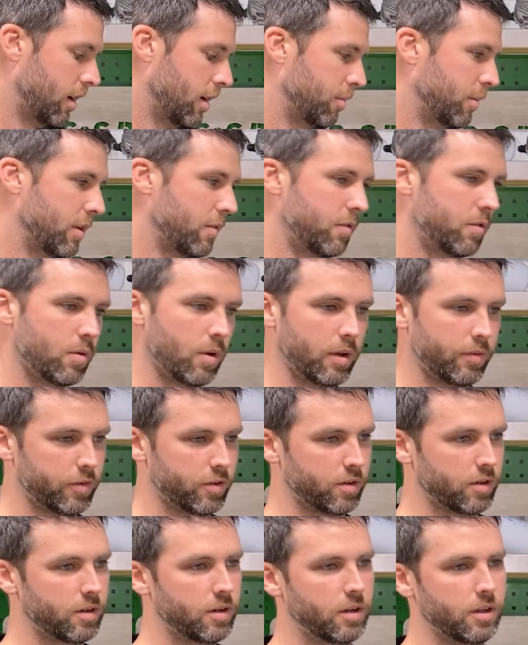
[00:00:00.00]
If you
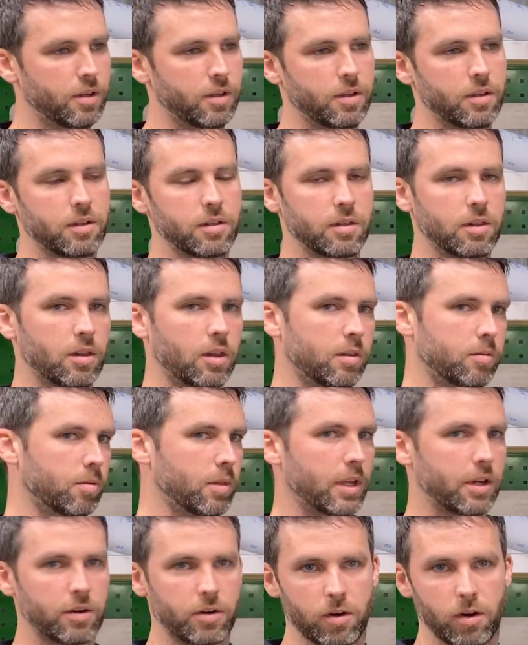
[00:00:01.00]
ever
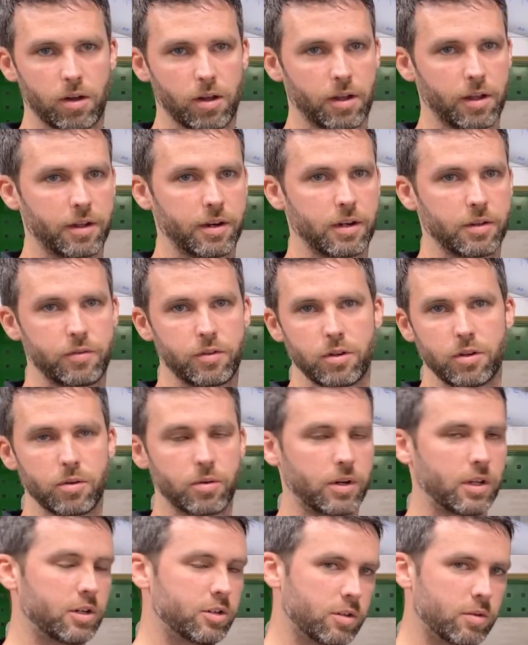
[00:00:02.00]
later on, if you do
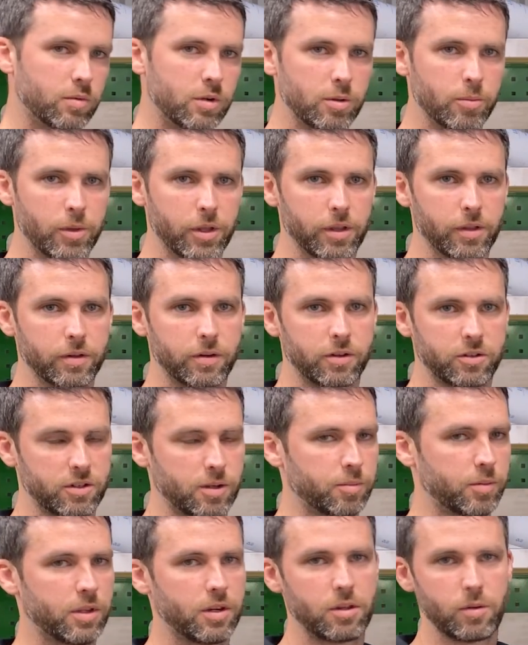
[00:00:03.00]
an engine rebuild or
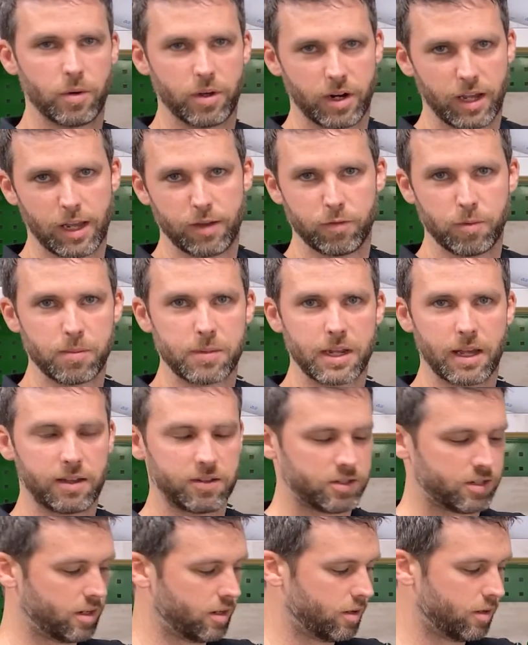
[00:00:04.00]
something, you want to have them
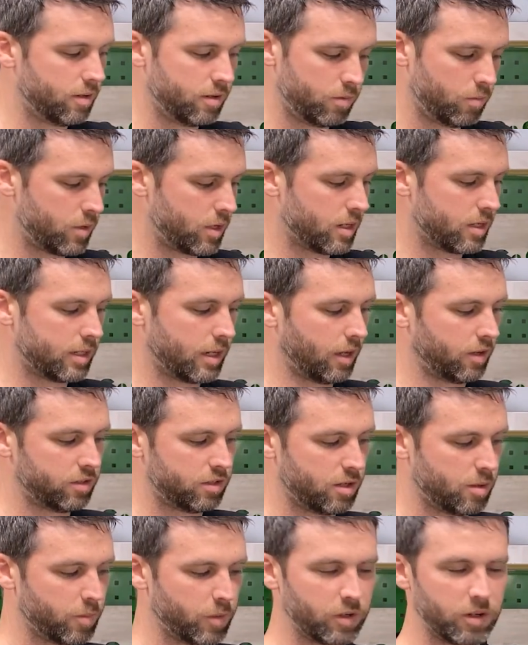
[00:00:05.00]
tested, we can test
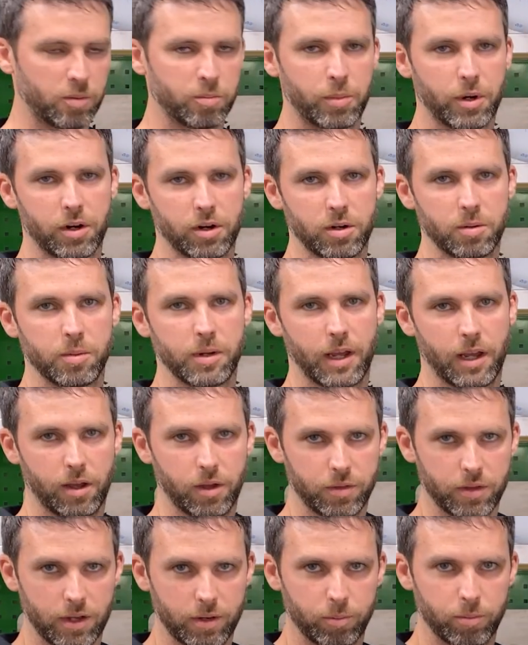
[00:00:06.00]
them and compare them to
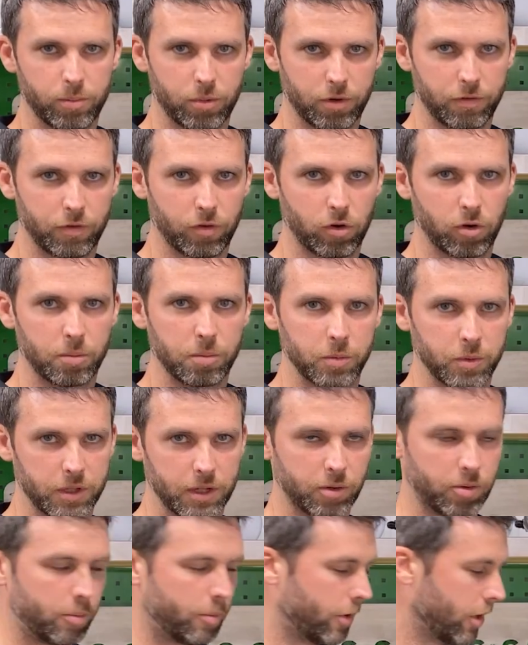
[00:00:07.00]
how they performed when
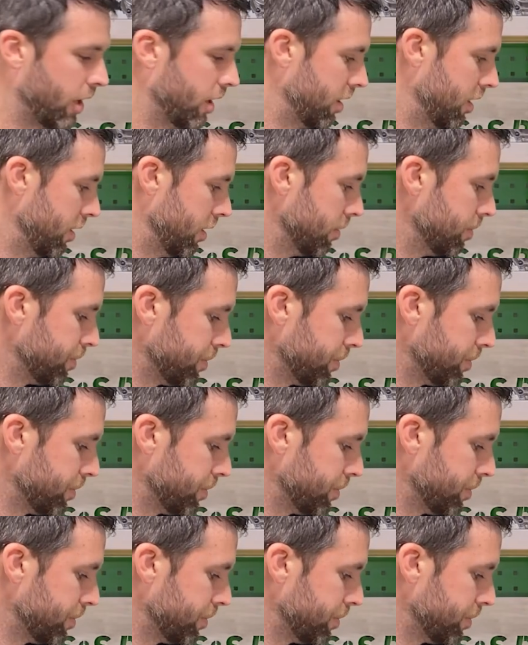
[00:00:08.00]
they were brand new.